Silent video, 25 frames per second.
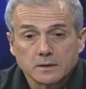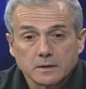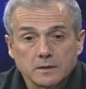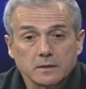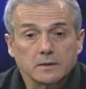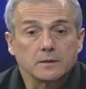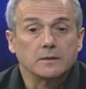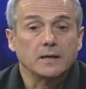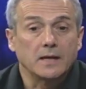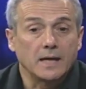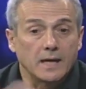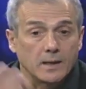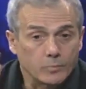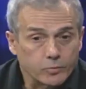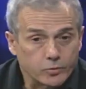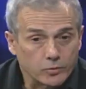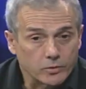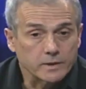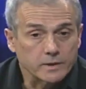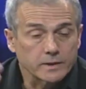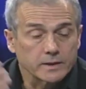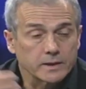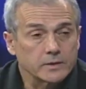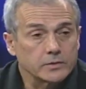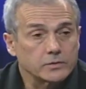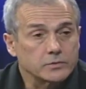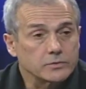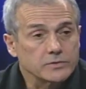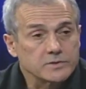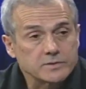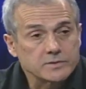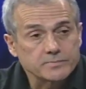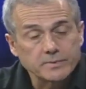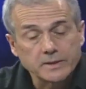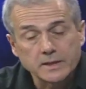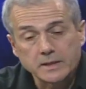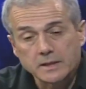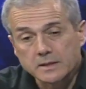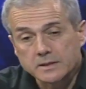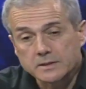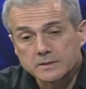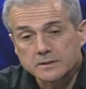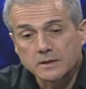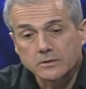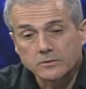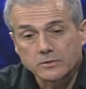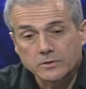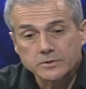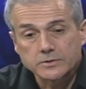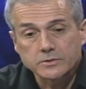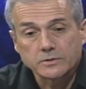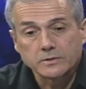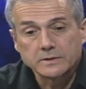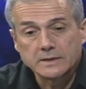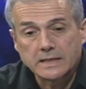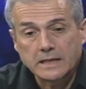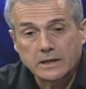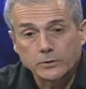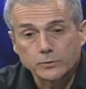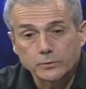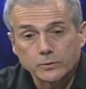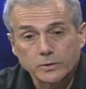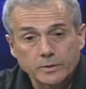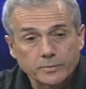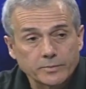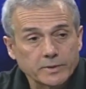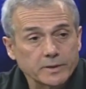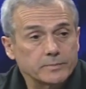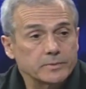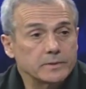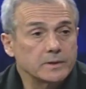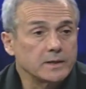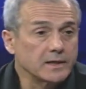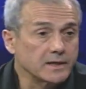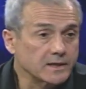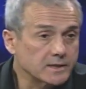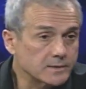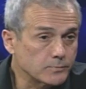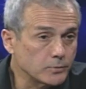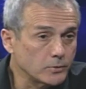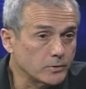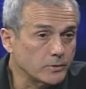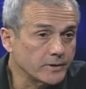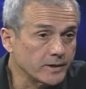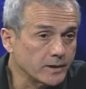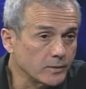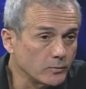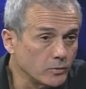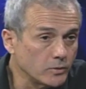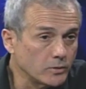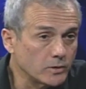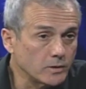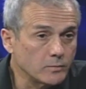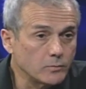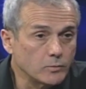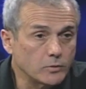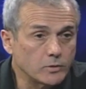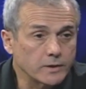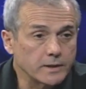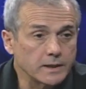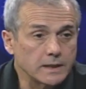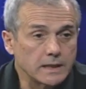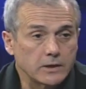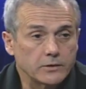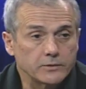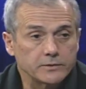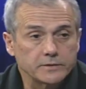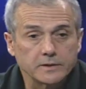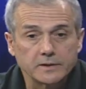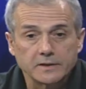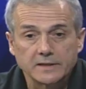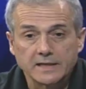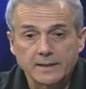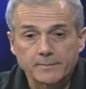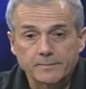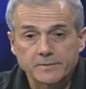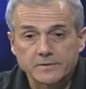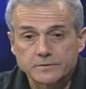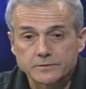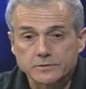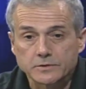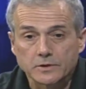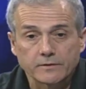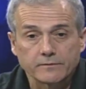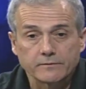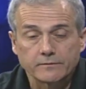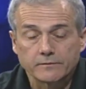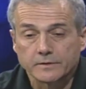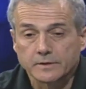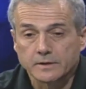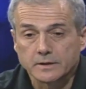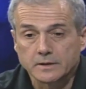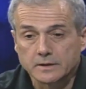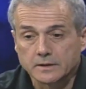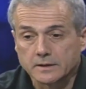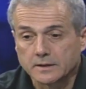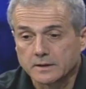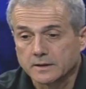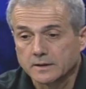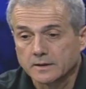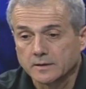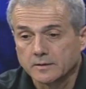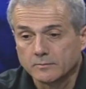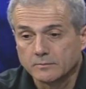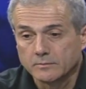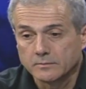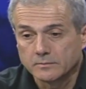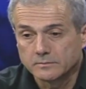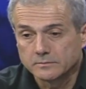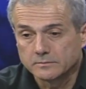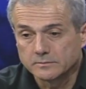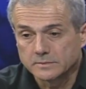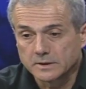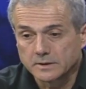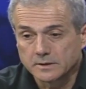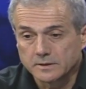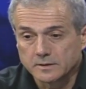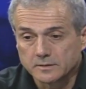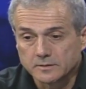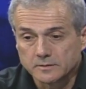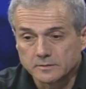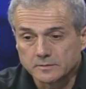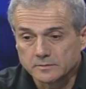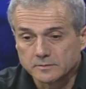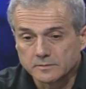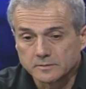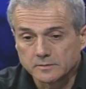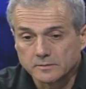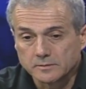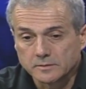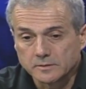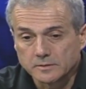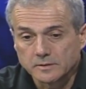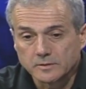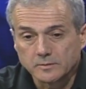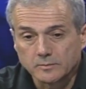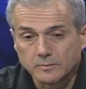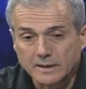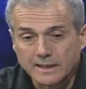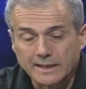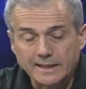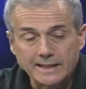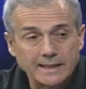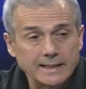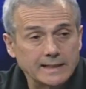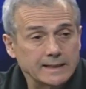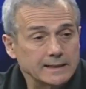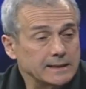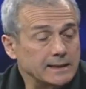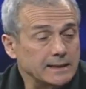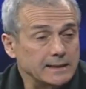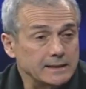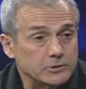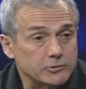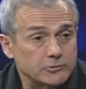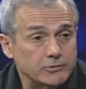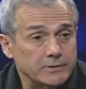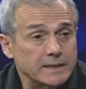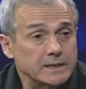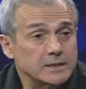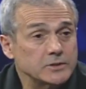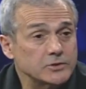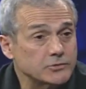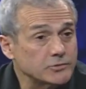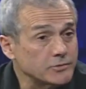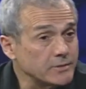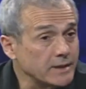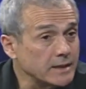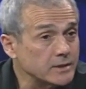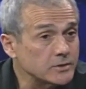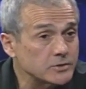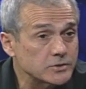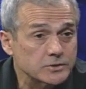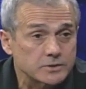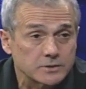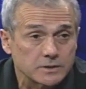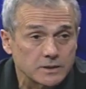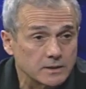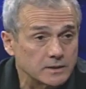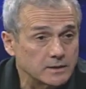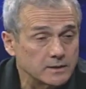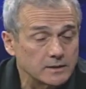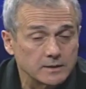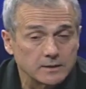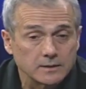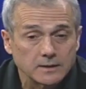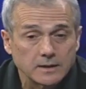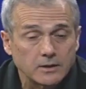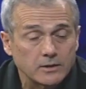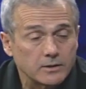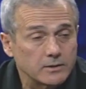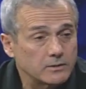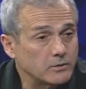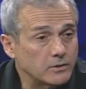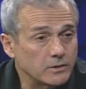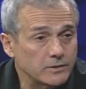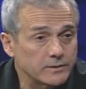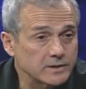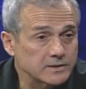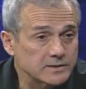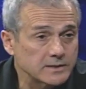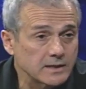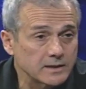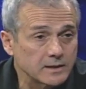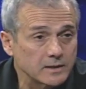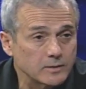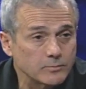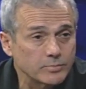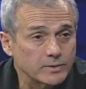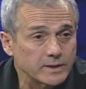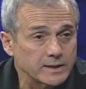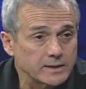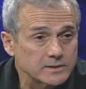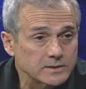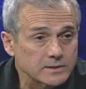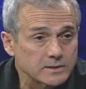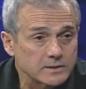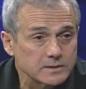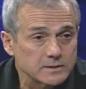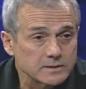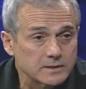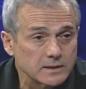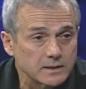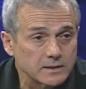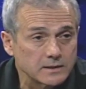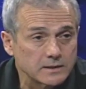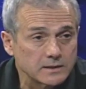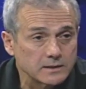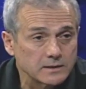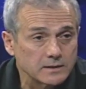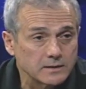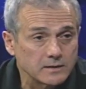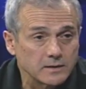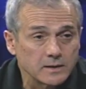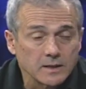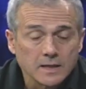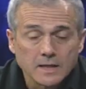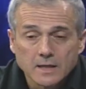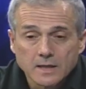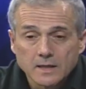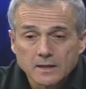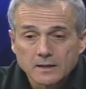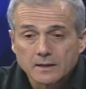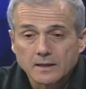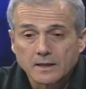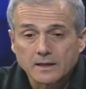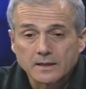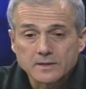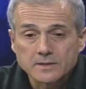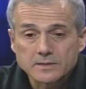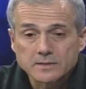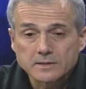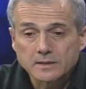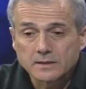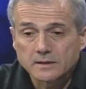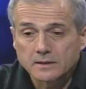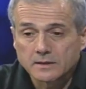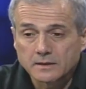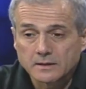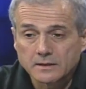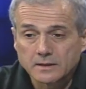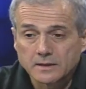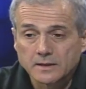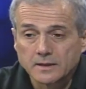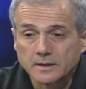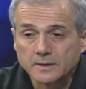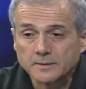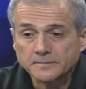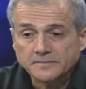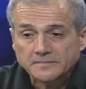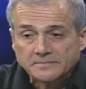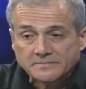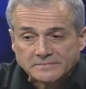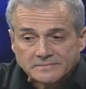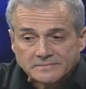uh, upward into space and also downward. People are exploring more and more now the depths of the um, uh, Mariana Tren Trench and uh, all these other places that uh, are still uh,